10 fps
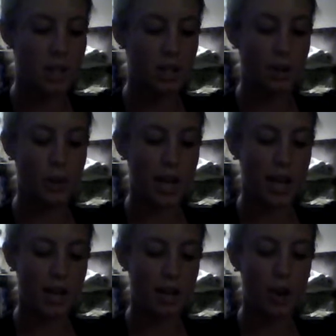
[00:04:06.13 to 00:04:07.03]

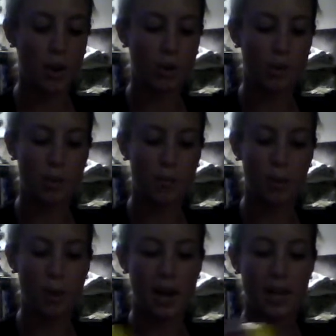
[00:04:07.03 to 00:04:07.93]
locating hole number
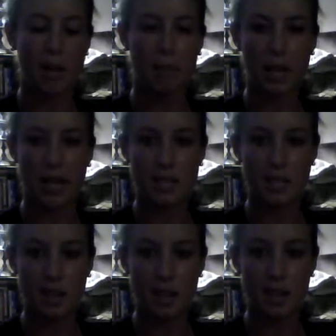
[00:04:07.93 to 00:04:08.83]
1 and placing
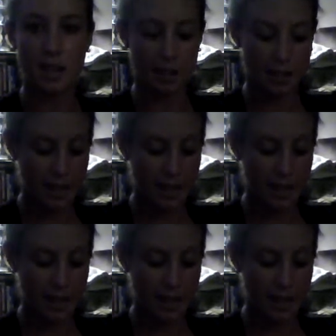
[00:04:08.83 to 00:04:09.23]
it in.